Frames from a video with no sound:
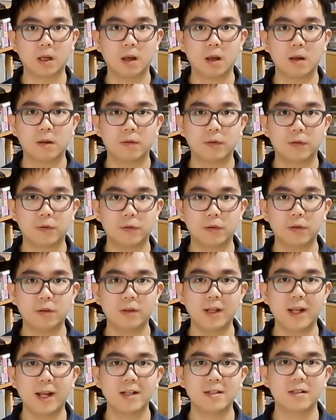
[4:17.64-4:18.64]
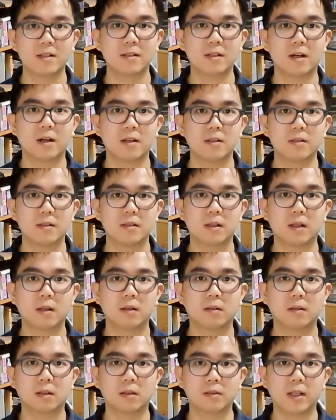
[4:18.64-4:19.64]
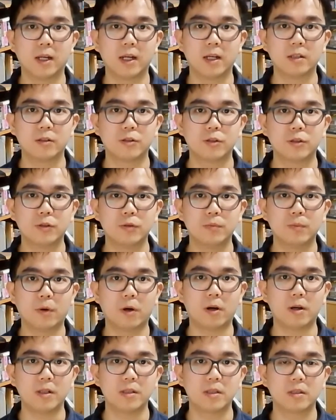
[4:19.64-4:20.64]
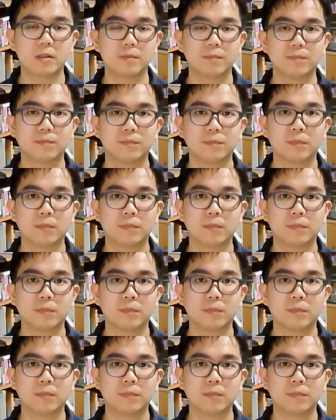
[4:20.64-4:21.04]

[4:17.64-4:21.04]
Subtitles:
The third exercise contains 2 parts.